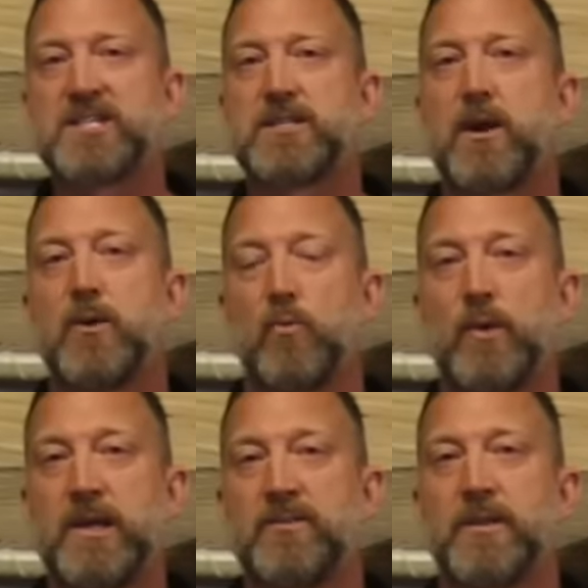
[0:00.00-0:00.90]
start
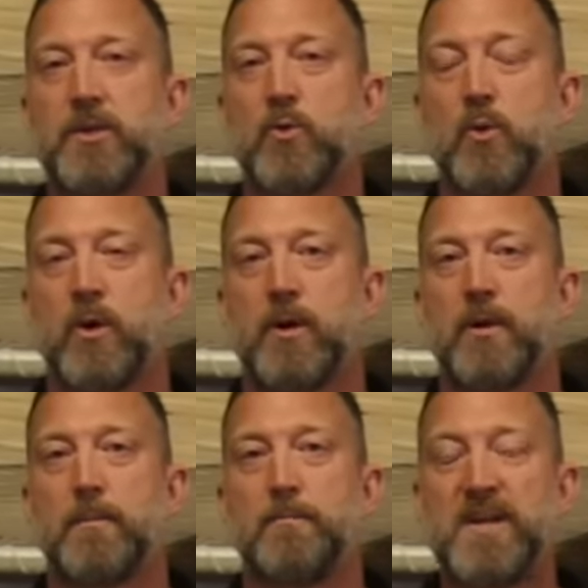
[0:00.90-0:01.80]
with your
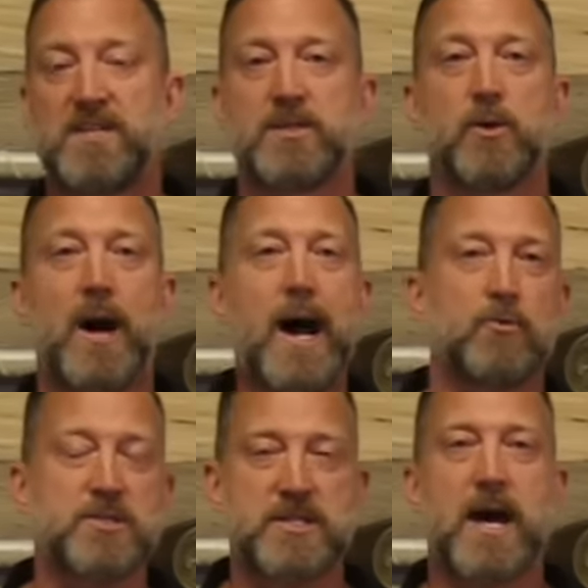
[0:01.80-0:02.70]
pistol
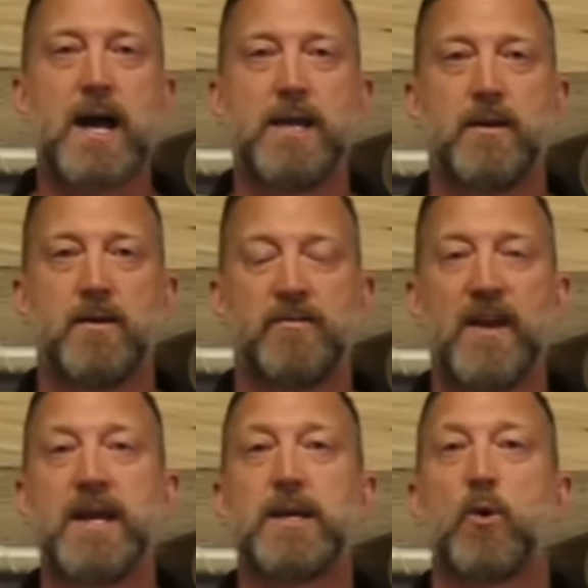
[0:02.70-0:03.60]
outside of any